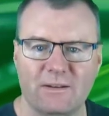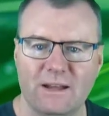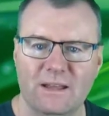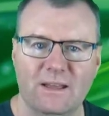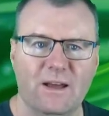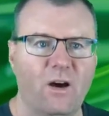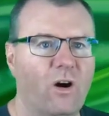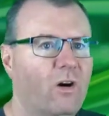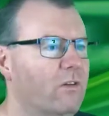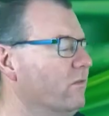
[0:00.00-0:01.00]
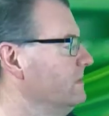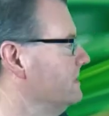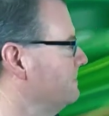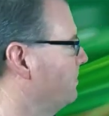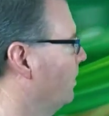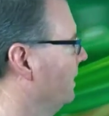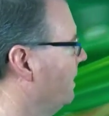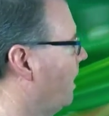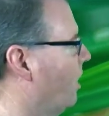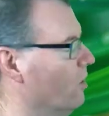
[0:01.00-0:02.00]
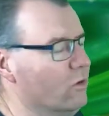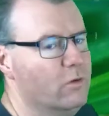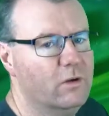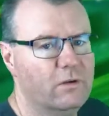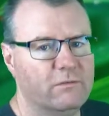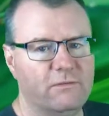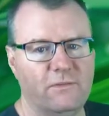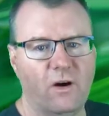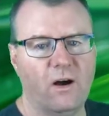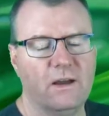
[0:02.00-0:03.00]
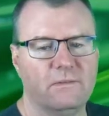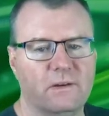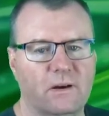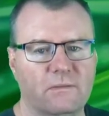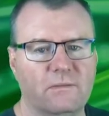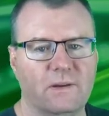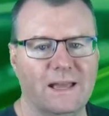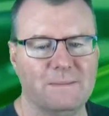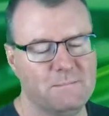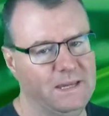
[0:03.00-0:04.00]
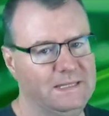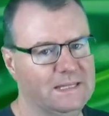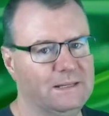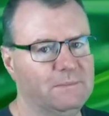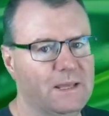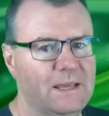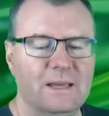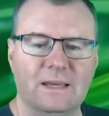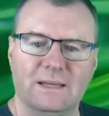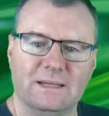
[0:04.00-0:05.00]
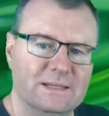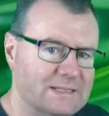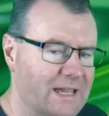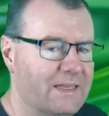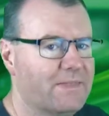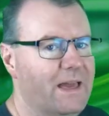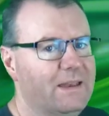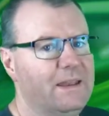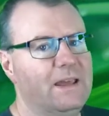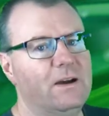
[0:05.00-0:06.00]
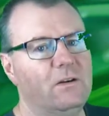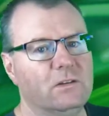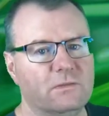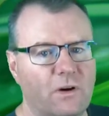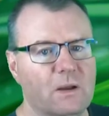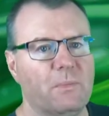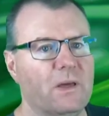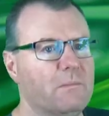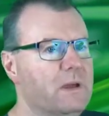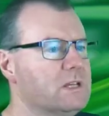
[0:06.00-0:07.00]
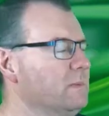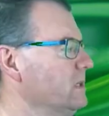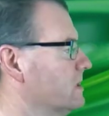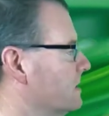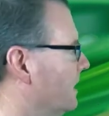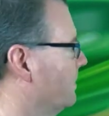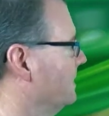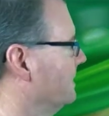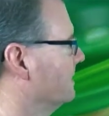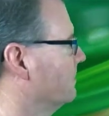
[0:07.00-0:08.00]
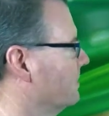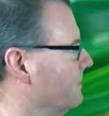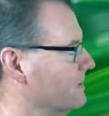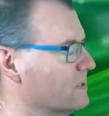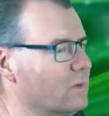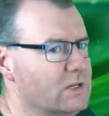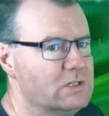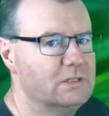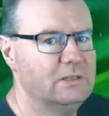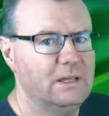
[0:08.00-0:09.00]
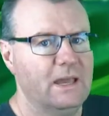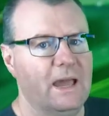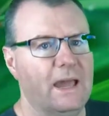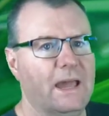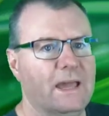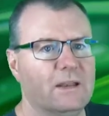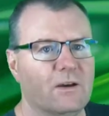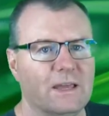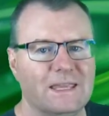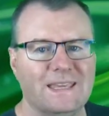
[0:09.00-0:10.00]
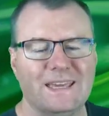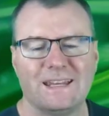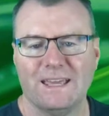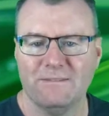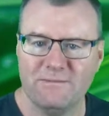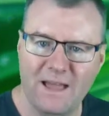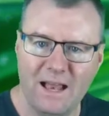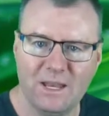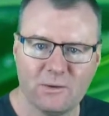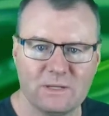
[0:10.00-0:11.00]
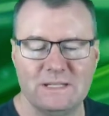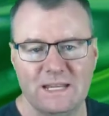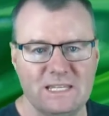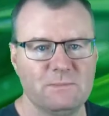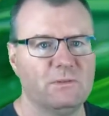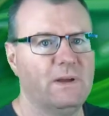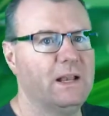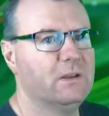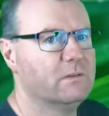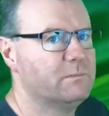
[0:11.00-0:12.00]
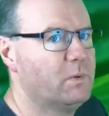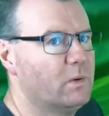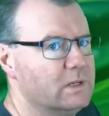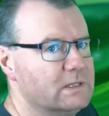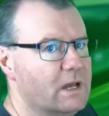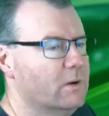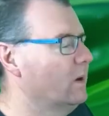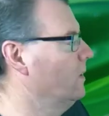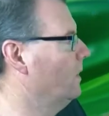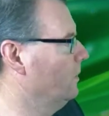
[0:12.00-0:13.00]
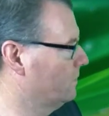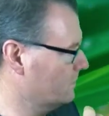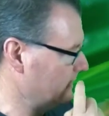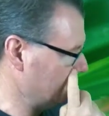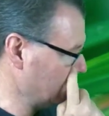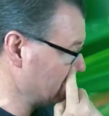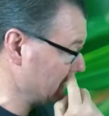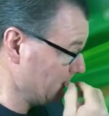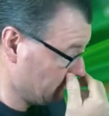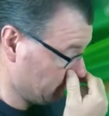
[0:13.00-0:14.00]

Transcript: error of 0.05 of a metre. Take that now, divide it by the measurement, just like we did in the previous question, and I get a value, a decimal value of 0.00036.